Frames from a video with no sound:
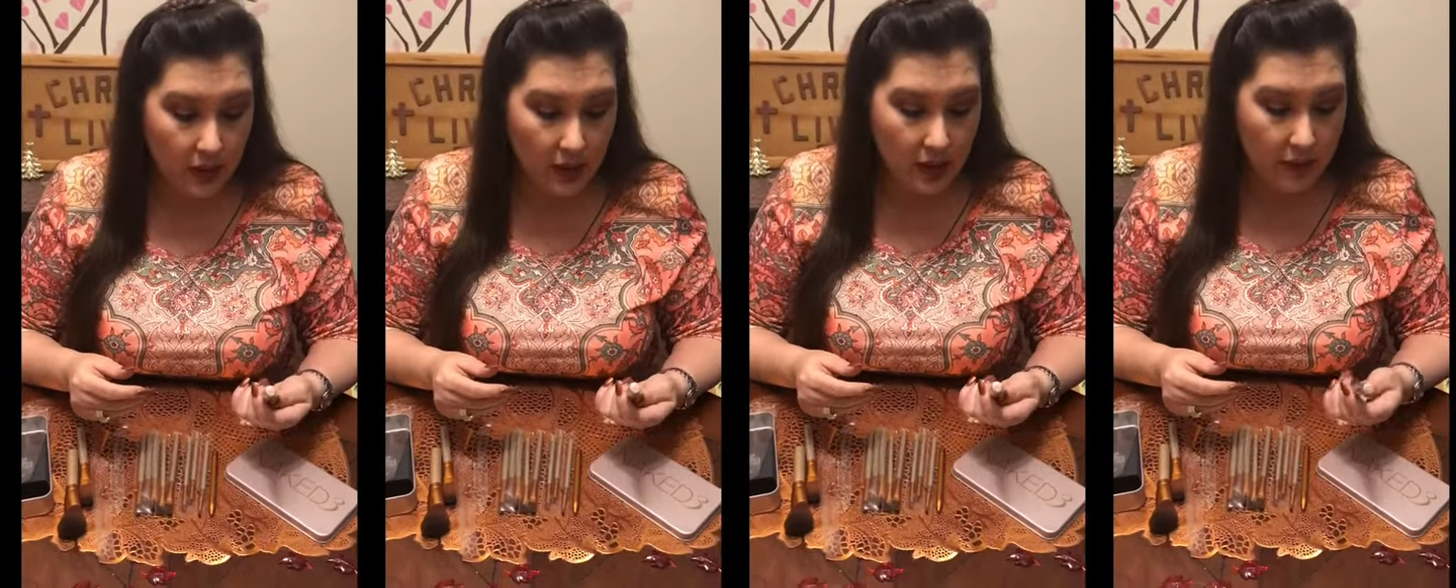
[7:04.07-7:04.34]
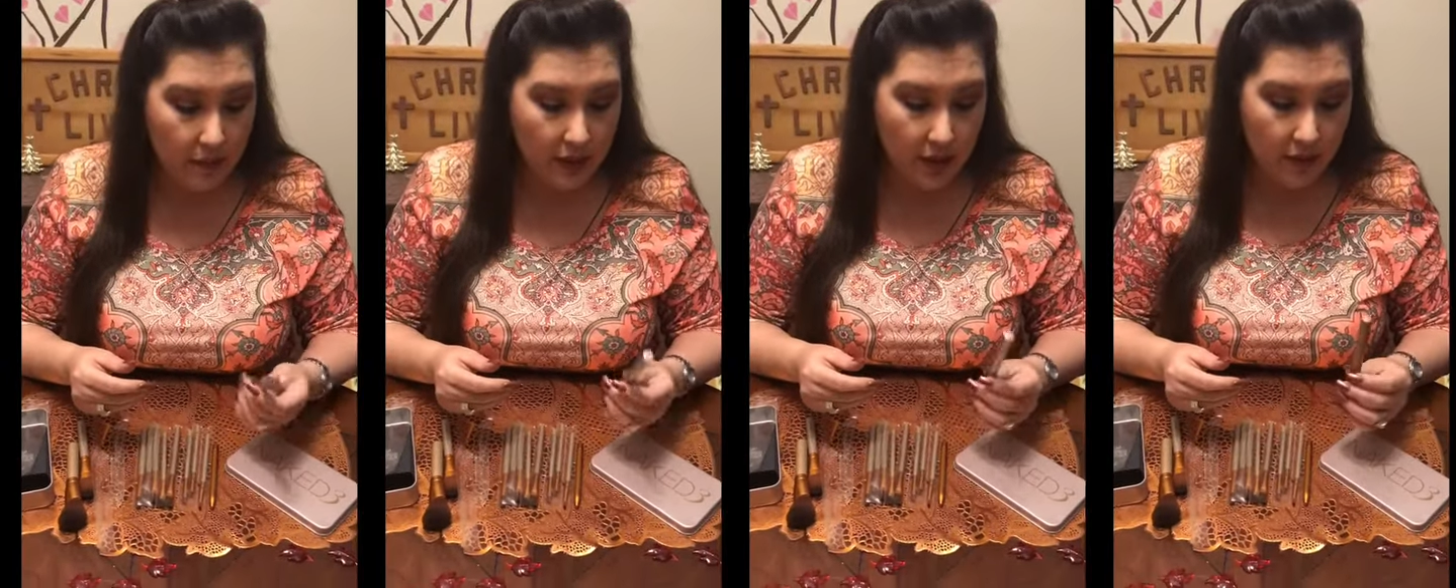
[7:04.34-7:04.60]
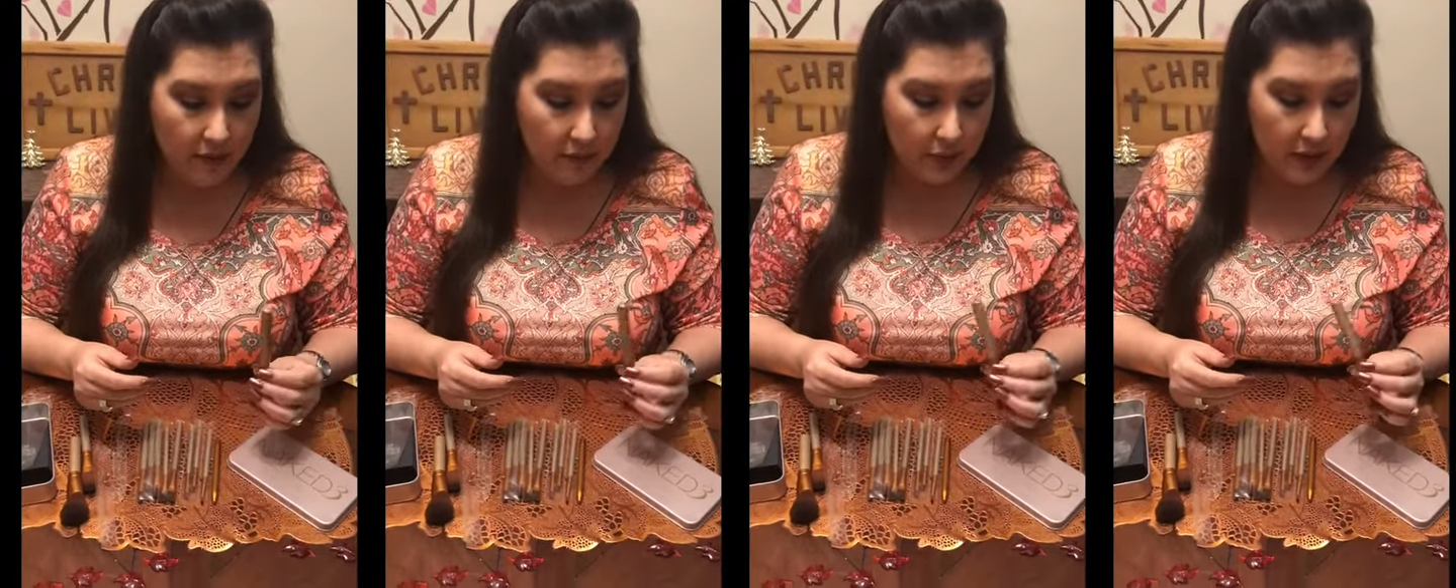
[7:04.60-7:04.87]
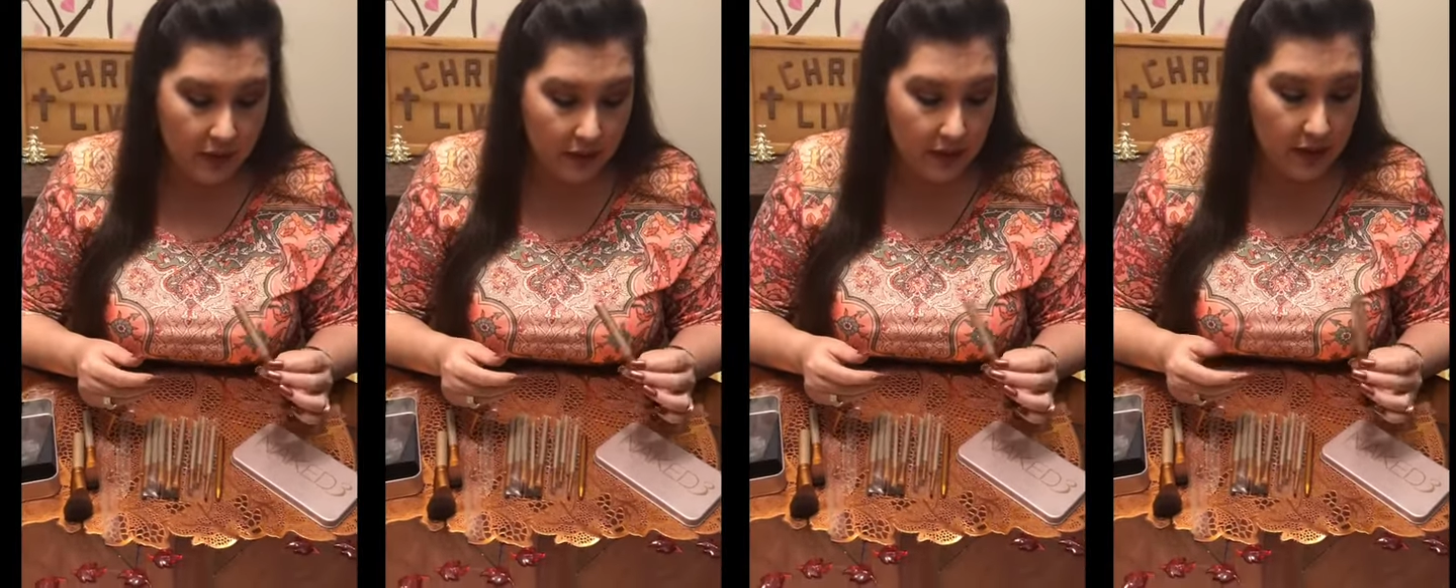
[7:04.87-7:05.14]
I bought them for
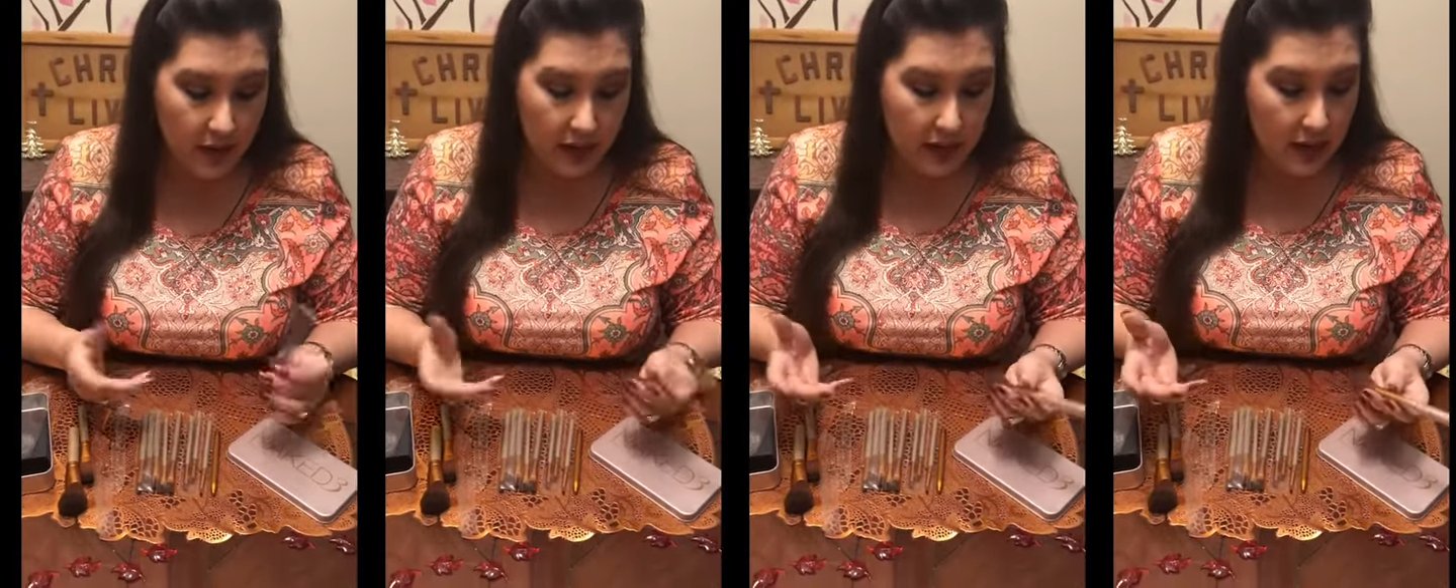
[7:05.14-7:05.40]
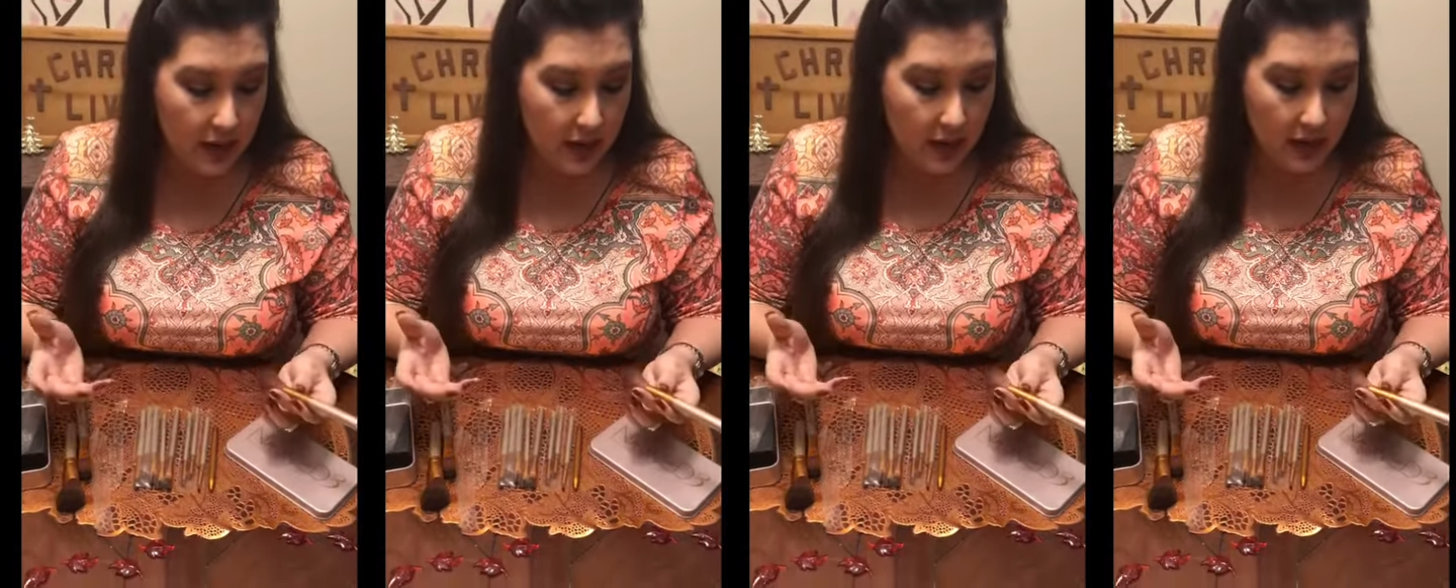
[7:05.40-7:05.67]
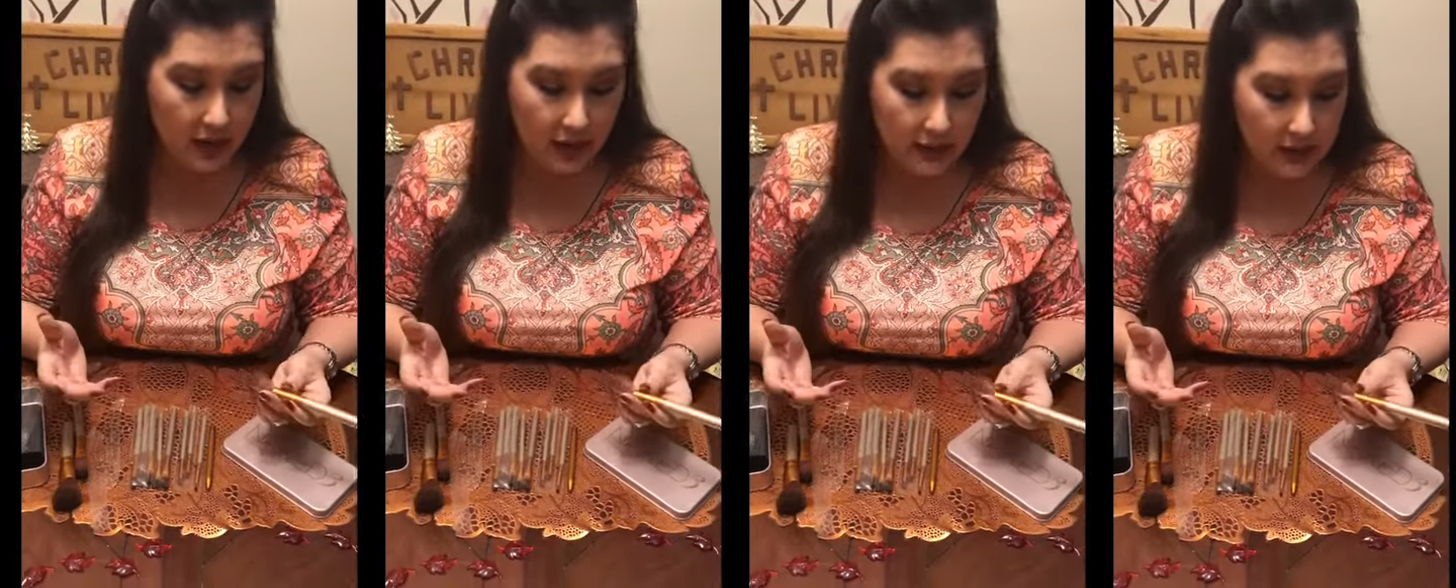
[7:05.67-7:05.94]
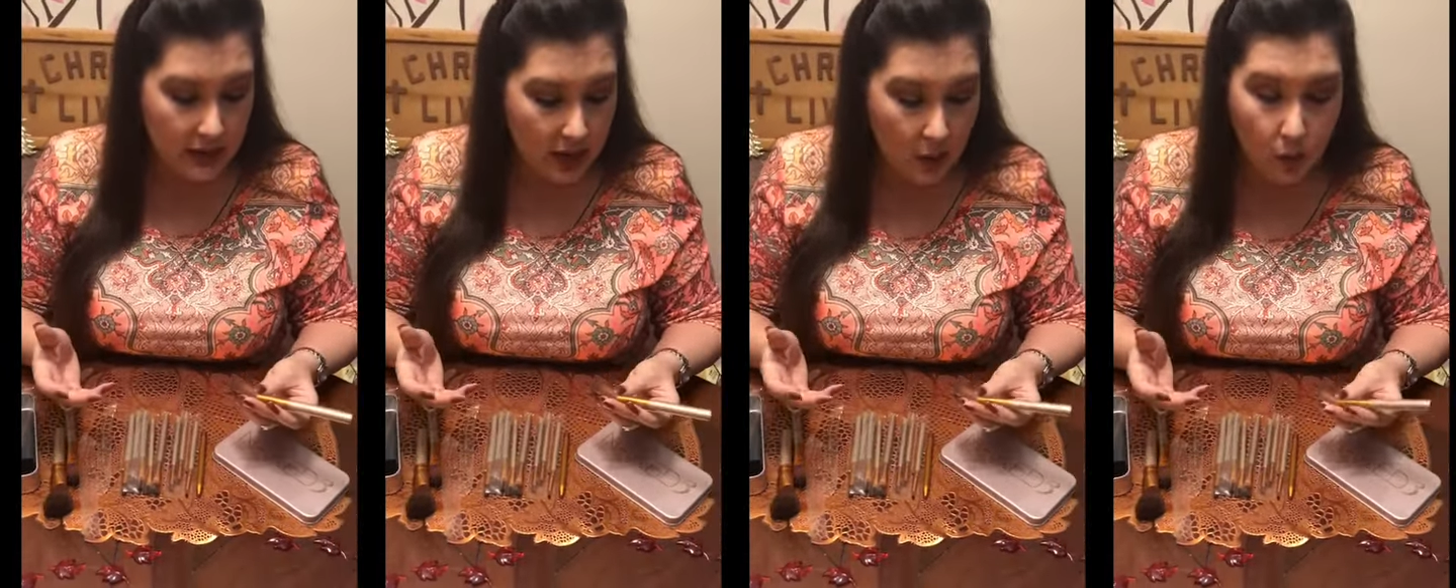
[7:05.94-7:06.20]
$7.99.
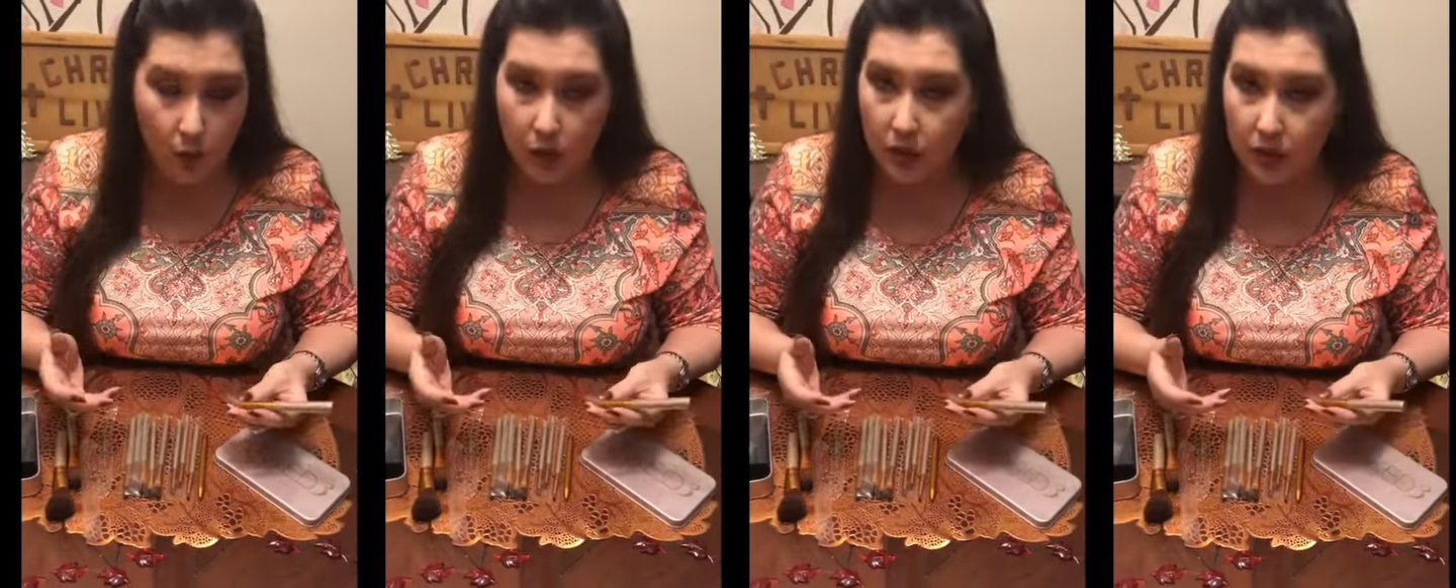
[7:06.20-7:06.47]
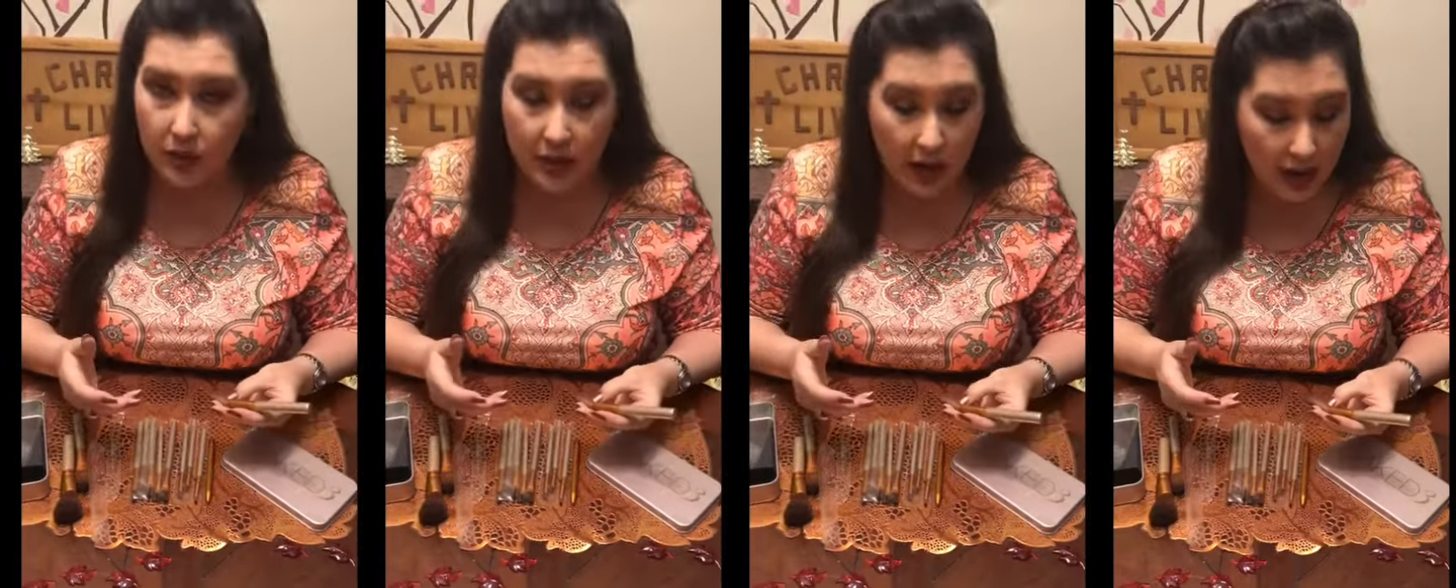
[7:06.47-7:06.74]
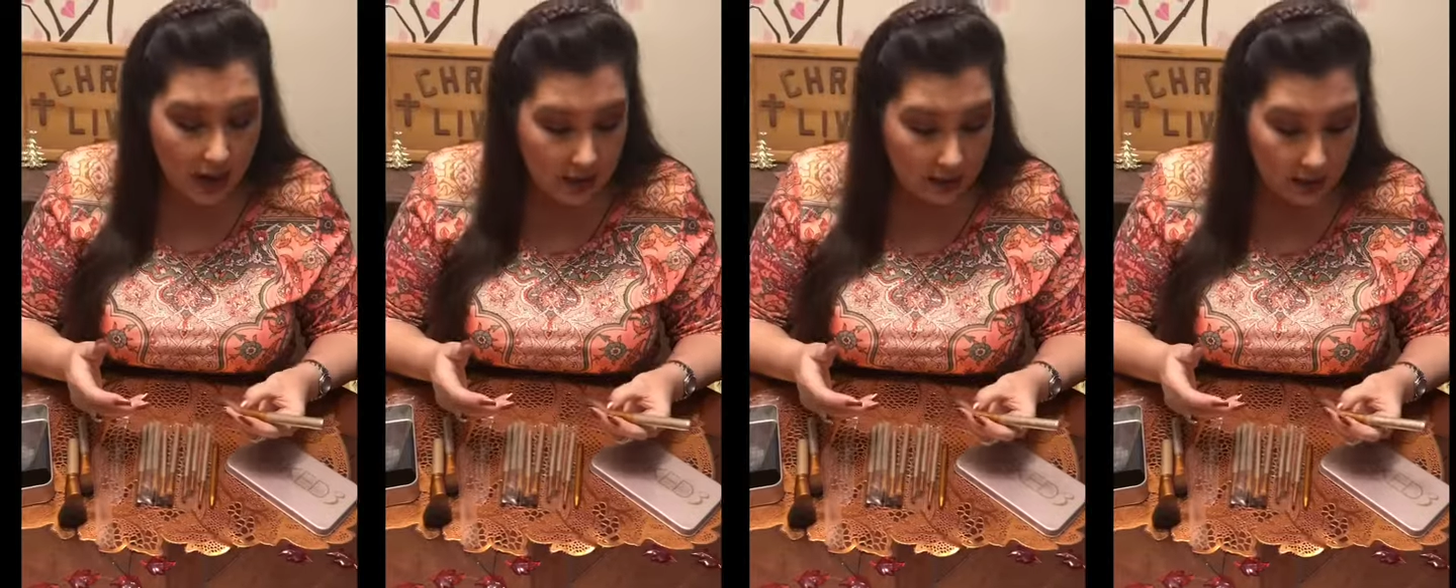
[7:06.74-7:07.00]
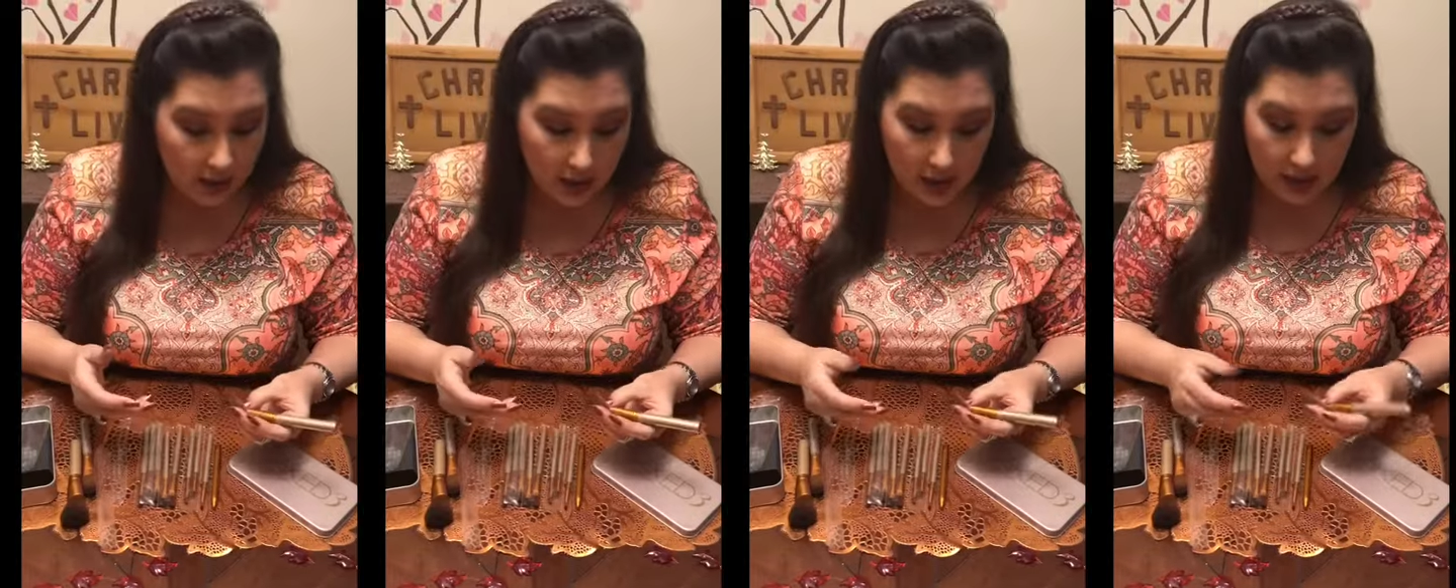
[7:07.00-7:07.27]
It's not worth that.